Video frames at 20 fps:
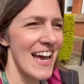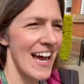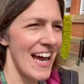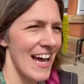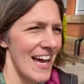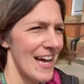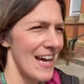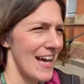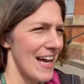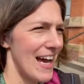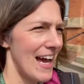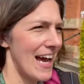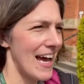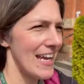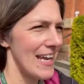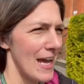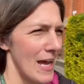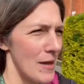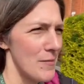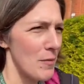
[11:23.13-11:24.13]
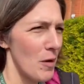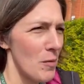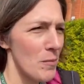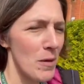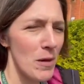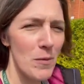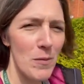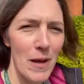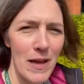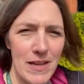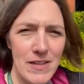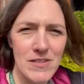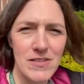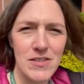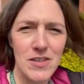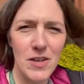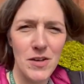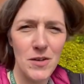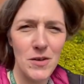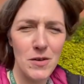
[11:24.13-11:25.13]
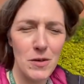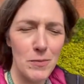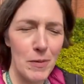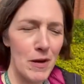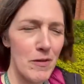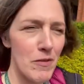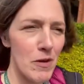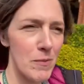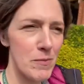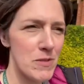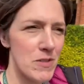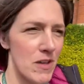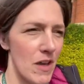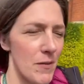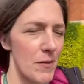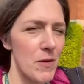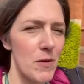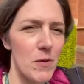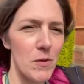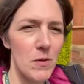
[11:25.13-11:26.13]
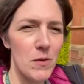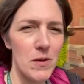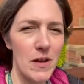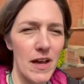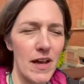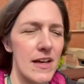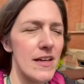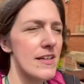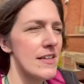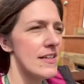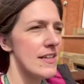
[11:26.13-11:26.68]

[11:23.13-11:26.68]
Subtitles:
And I'm on my way to the print room to go and order